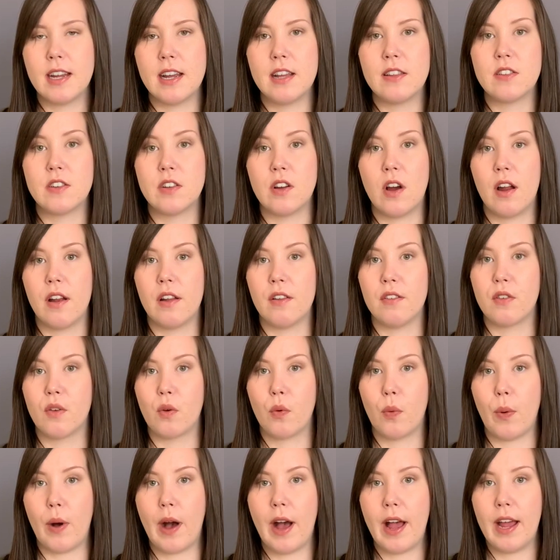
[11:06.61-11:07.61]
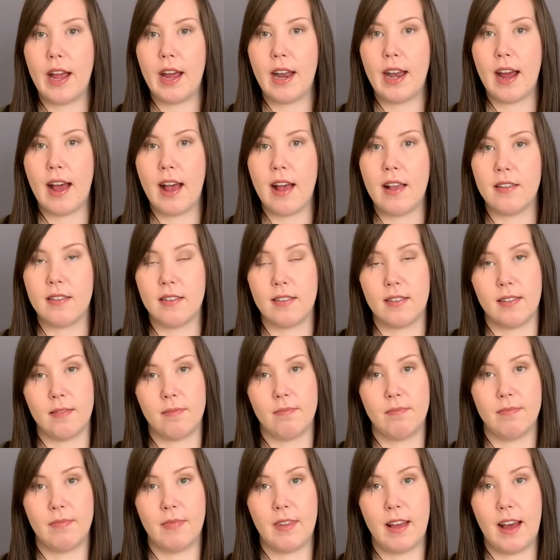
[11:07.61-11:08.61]
It's not as quiet as
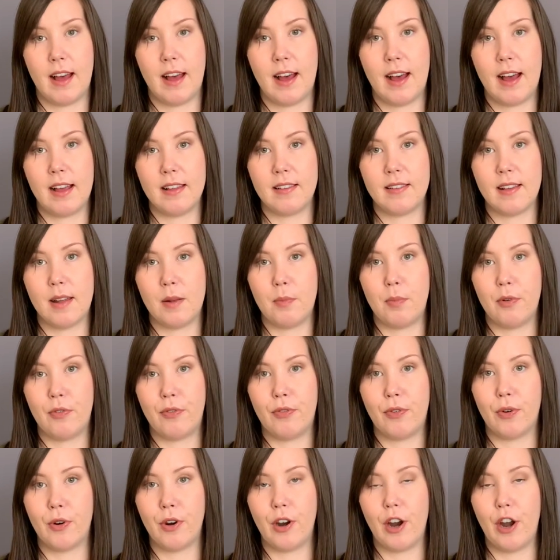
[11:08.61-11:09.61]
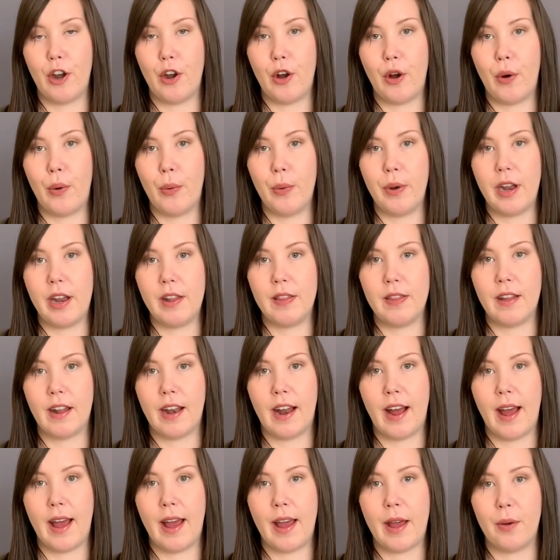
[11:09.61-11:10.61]
I said before, an Onan that
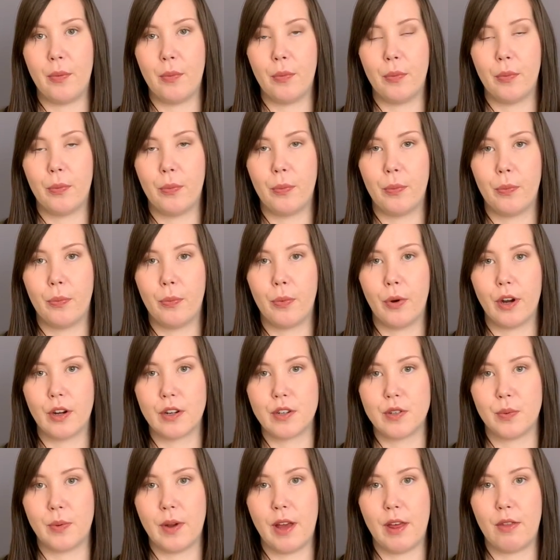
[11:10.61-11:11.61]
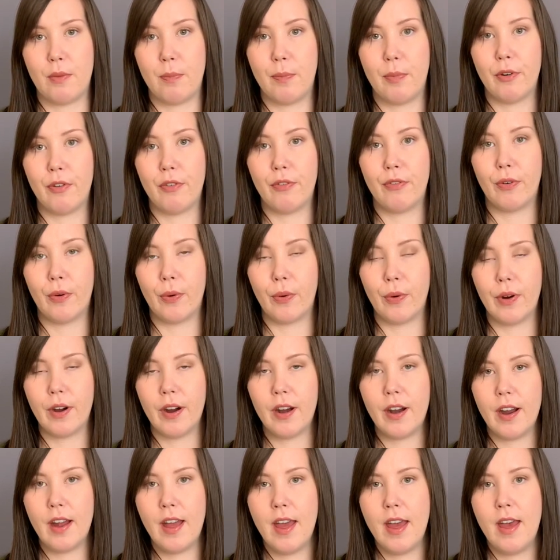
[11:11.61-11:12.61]
I worked with
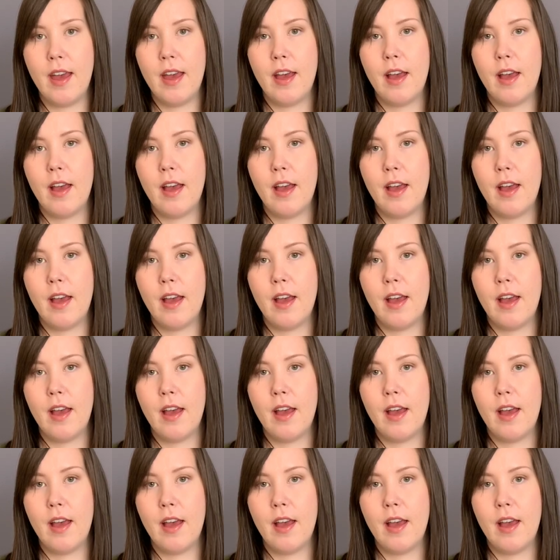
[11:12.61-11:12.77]
before.